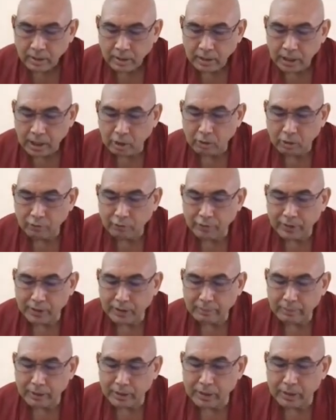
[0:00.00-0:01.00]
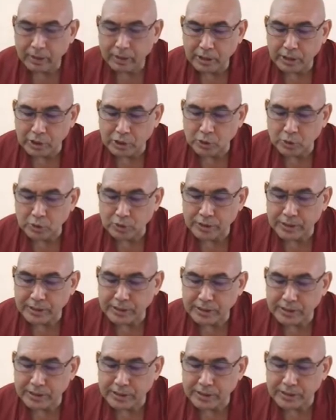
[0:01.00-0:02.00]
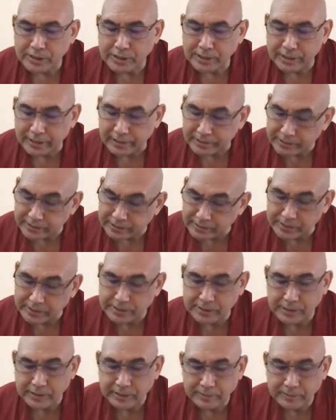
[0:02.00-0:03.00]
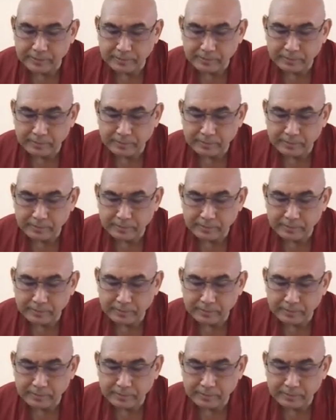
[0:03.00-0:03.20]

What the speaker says: How phenomena does not essentially exist?